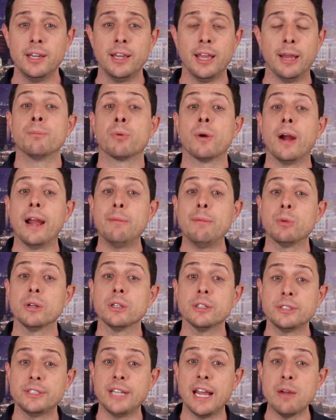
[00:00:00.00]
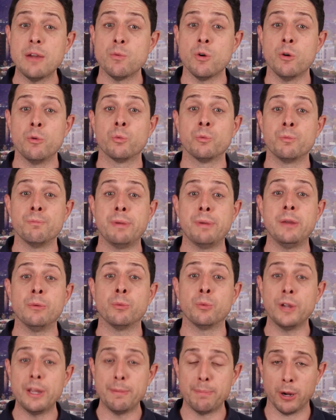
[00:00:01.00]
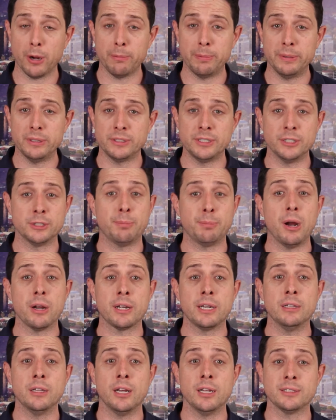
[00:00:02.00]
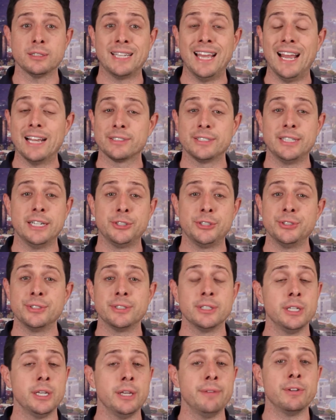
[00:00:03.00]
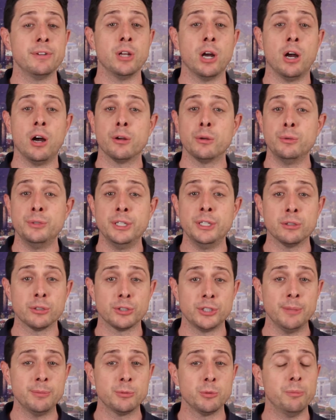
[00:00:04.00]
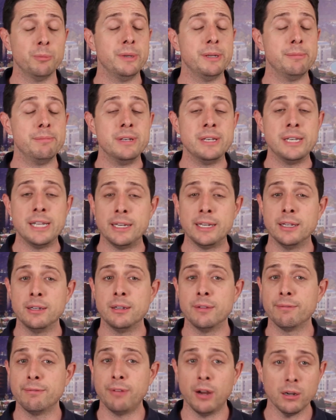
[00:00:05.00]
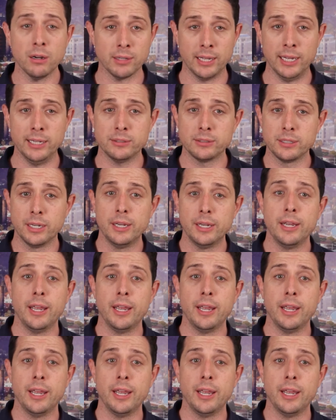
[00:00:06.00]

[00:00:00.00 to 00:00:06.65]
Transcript: and prime real estate will be repurposed since parking lots, gas stations, and even auto dealerships will be needed far less,